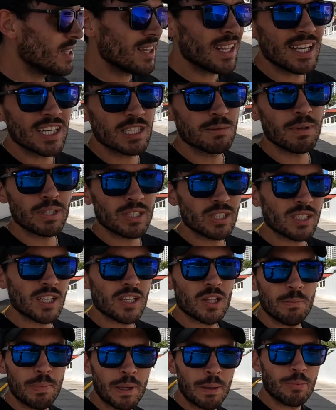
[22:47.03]
Not as much as
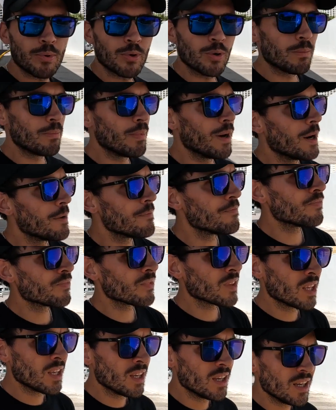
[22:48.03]
other people, but
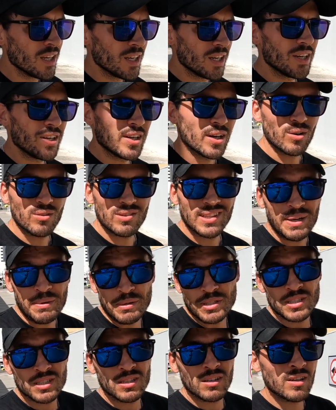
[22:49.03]
you know, that
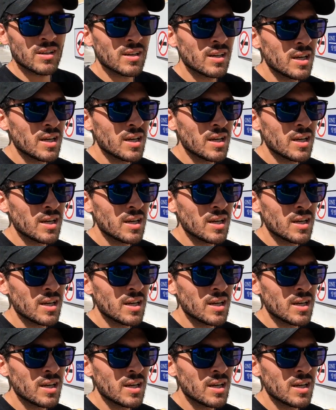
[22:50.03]
was